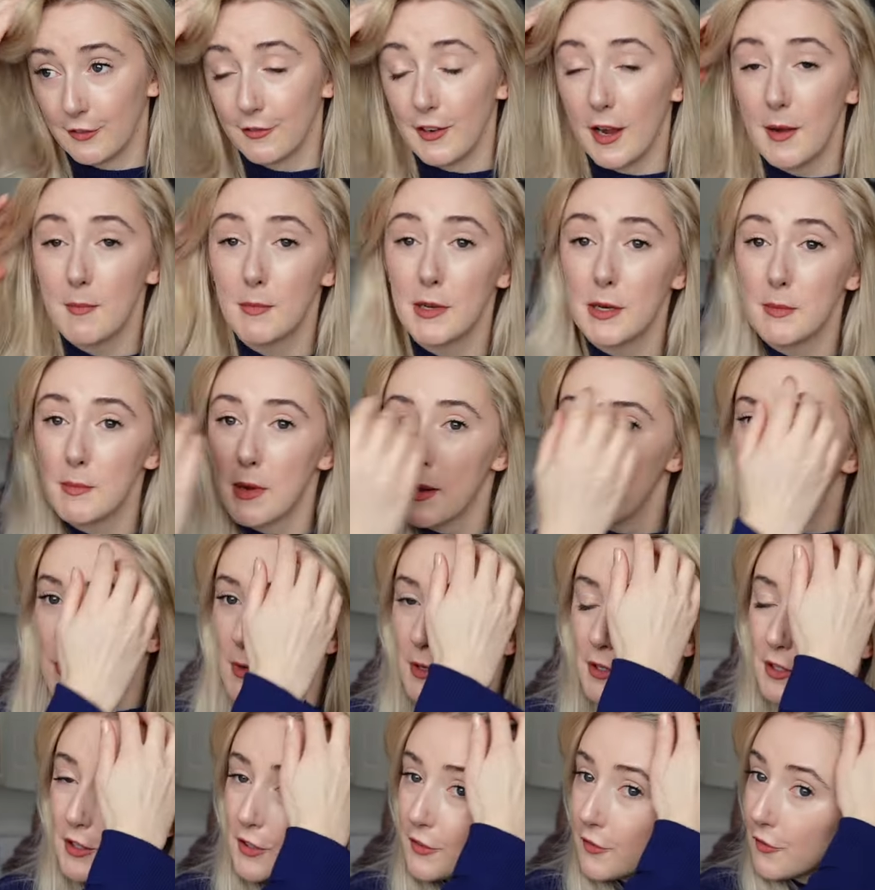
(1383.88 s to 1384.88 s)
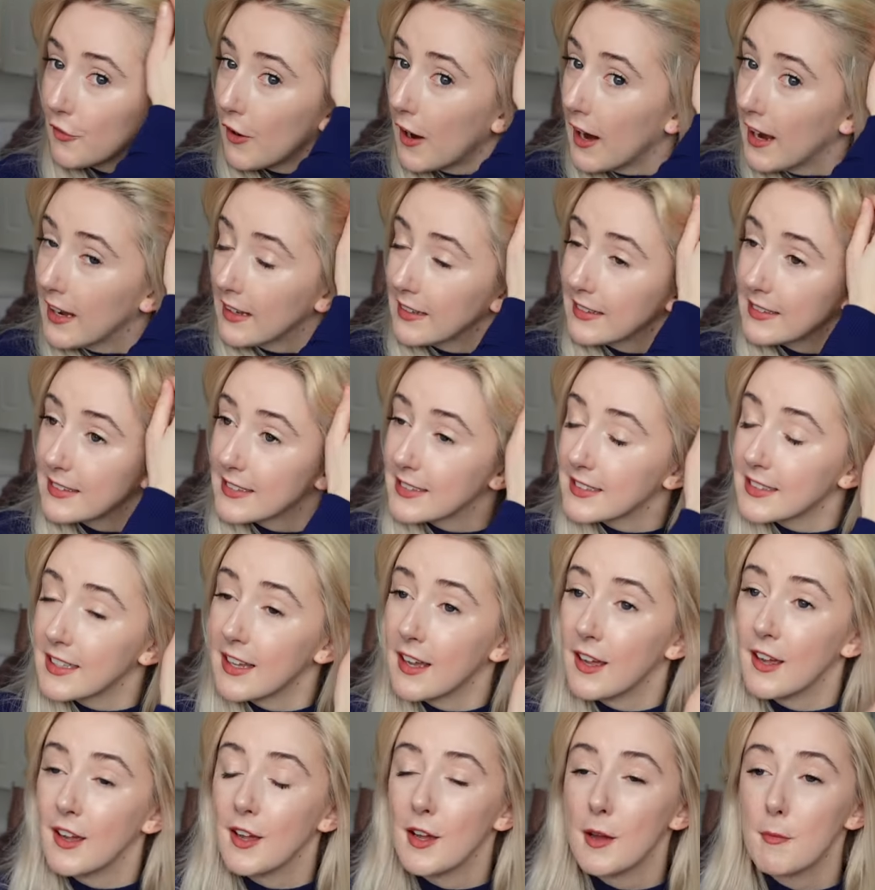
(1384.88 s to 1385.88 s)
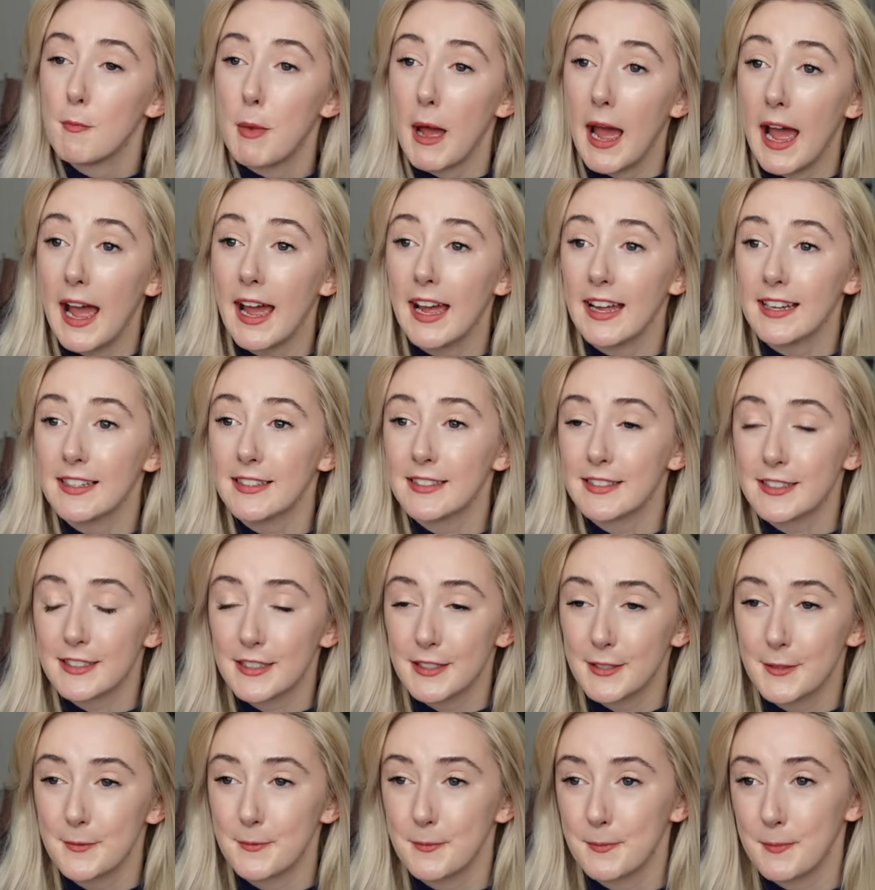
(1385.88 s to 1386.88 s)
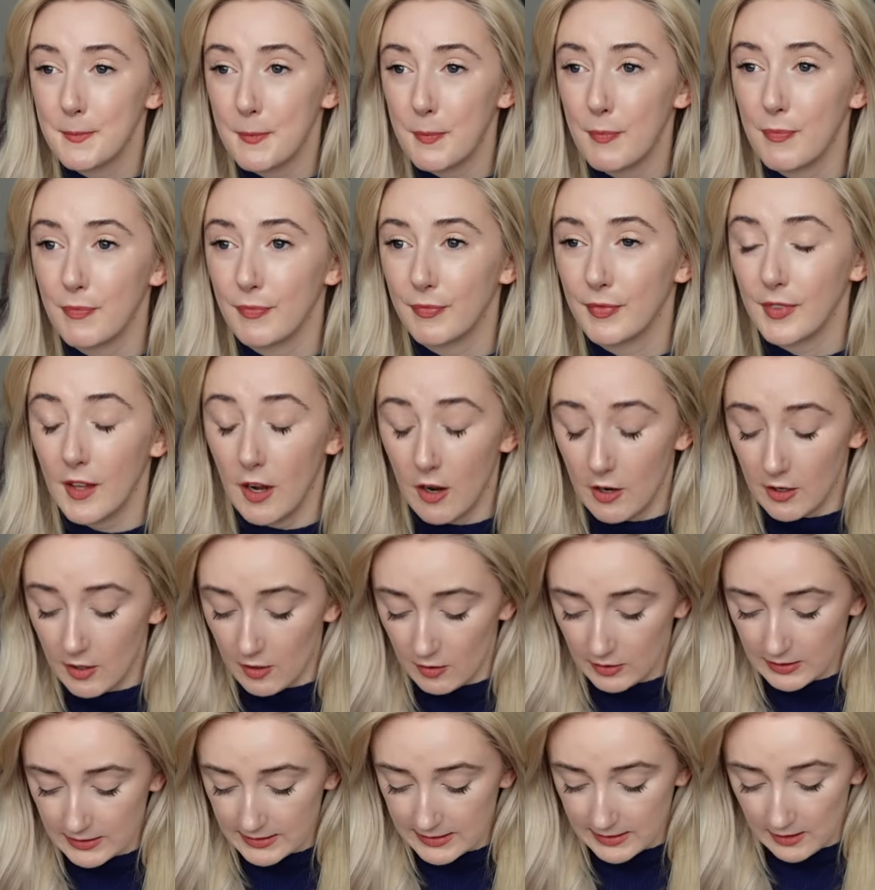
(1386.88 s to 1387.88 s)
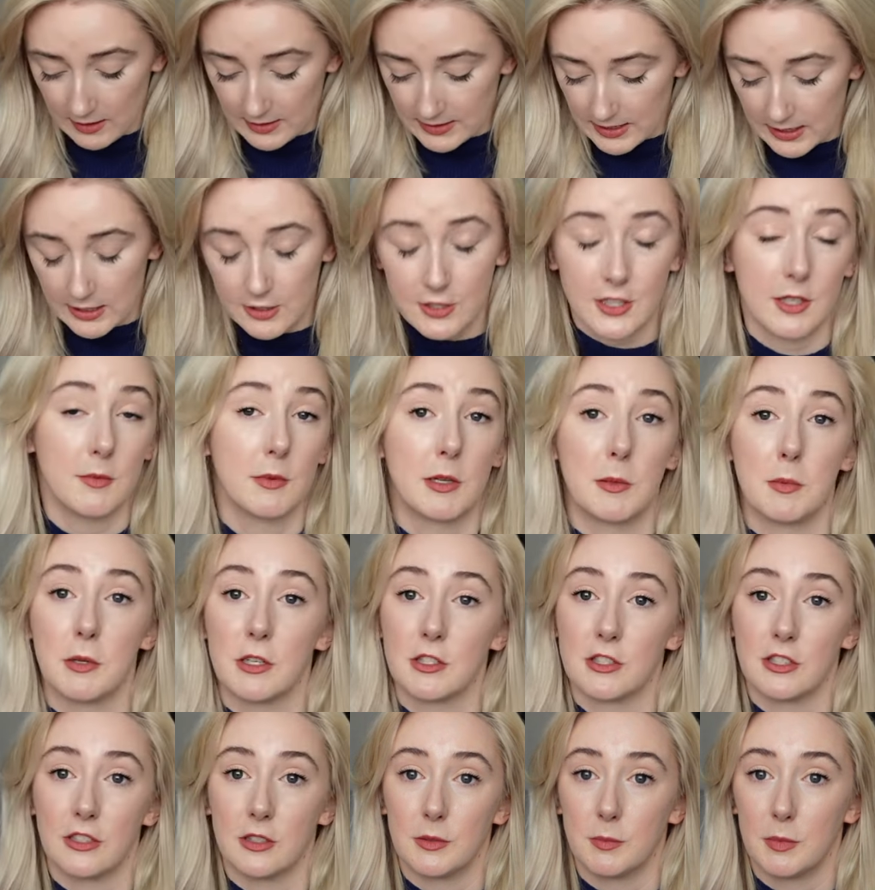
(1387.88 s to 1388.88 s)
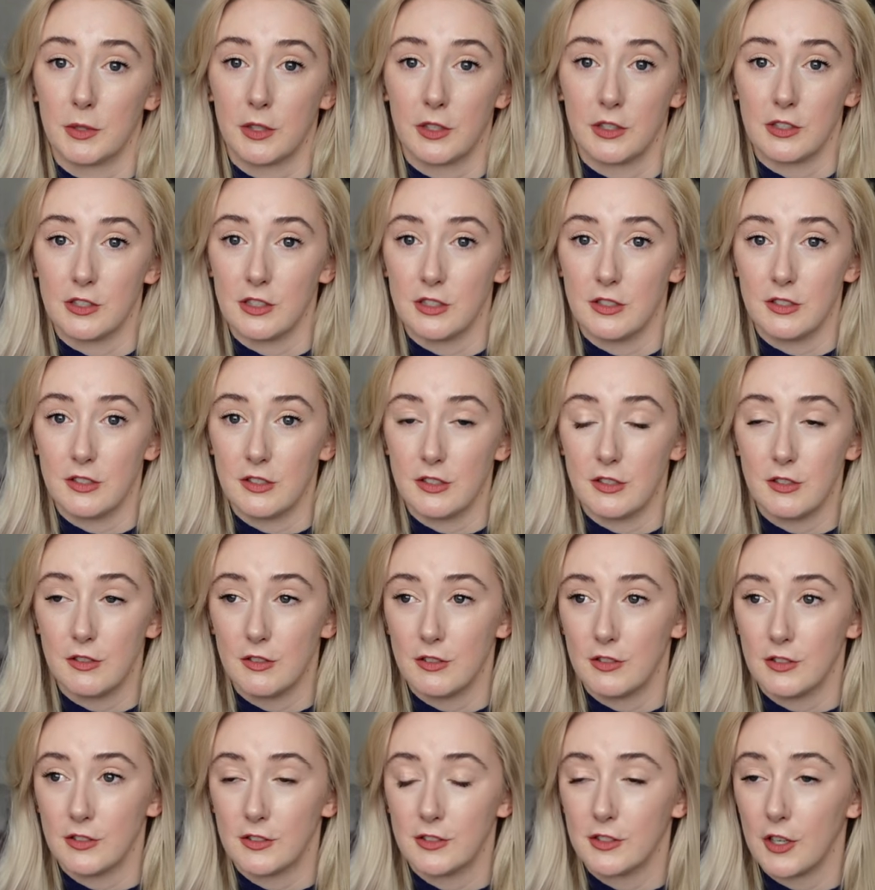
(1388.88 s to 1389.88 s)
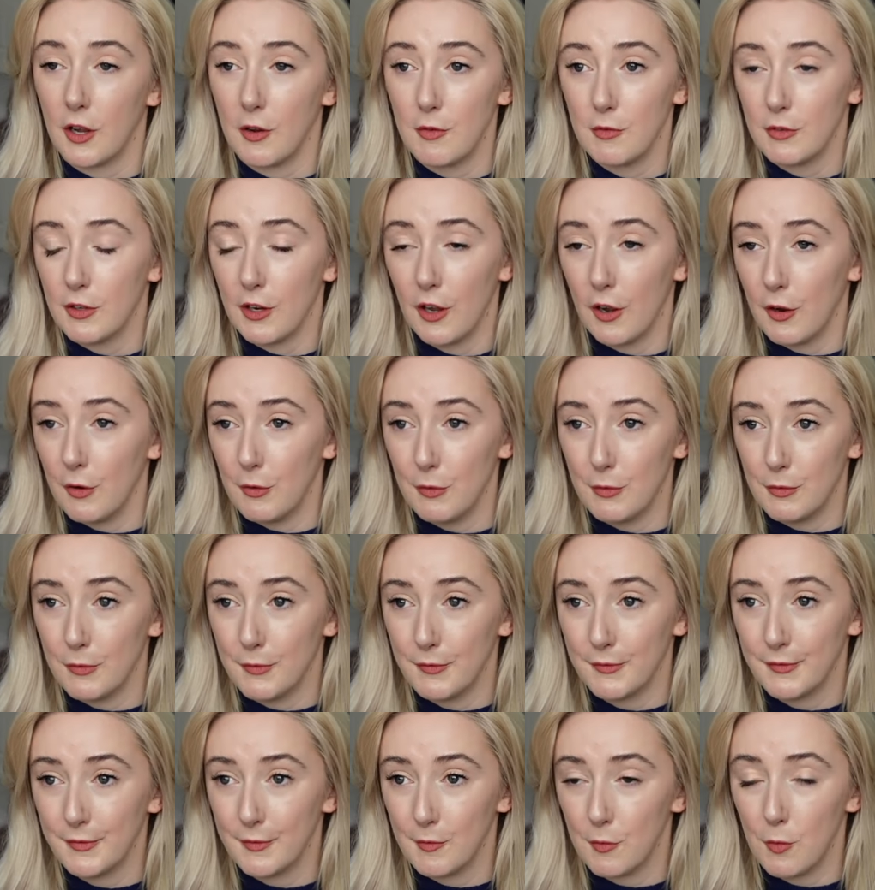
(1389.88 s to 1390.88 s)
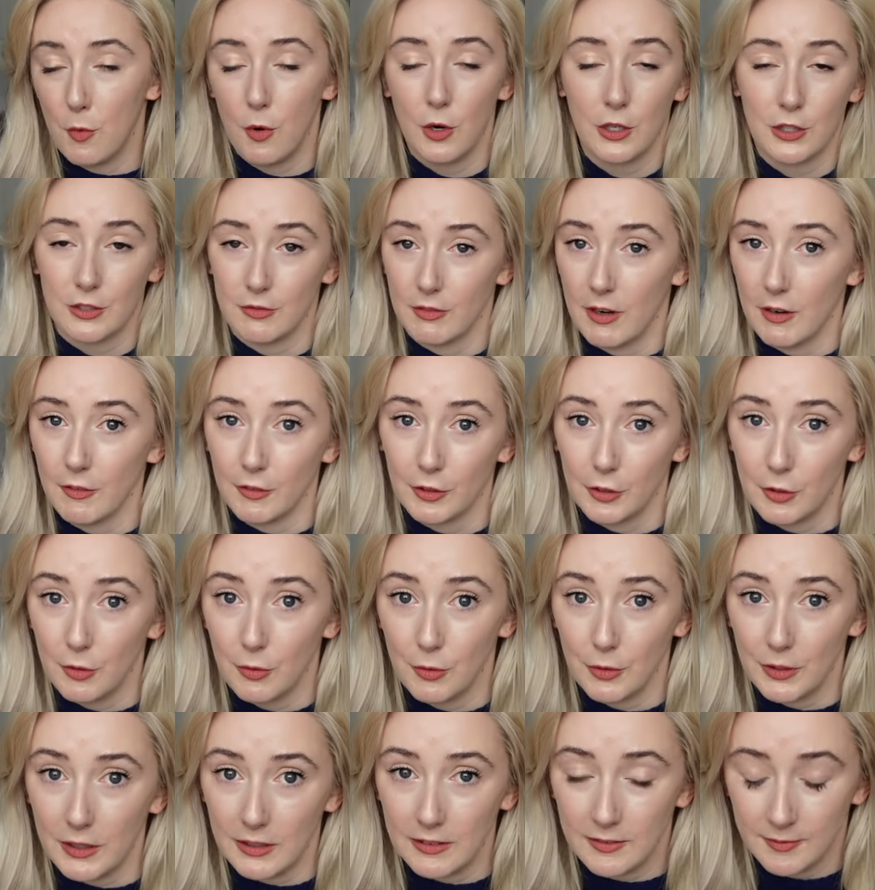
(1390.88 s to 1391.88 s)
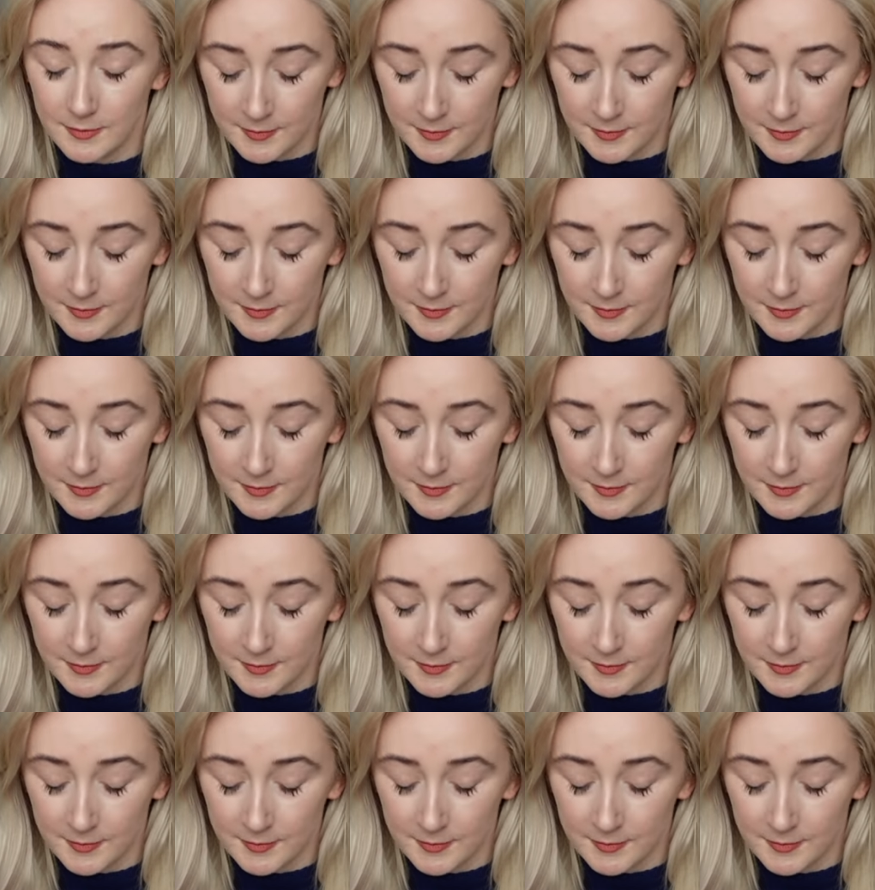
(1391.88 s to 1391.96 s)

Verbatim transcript: family members, friends, pets. I honestly, I take so many pictures because you, you don't know what is around the corner.